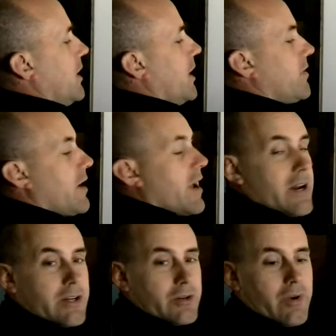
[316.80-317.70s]
And the
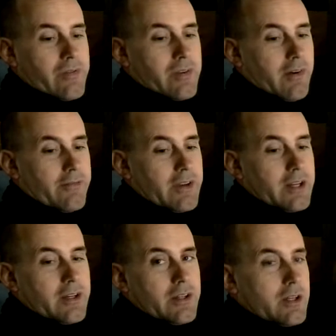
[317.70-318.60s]
antiderivative of
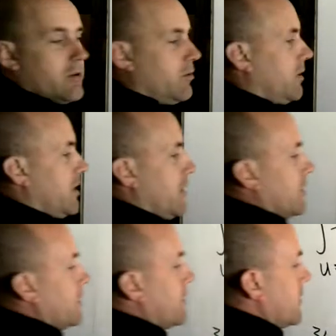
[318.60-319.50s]
e to the u
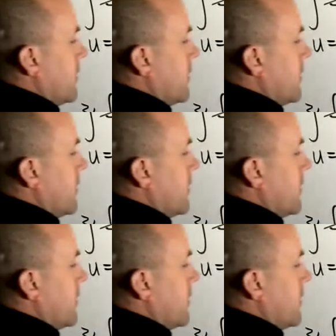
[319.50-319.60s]
is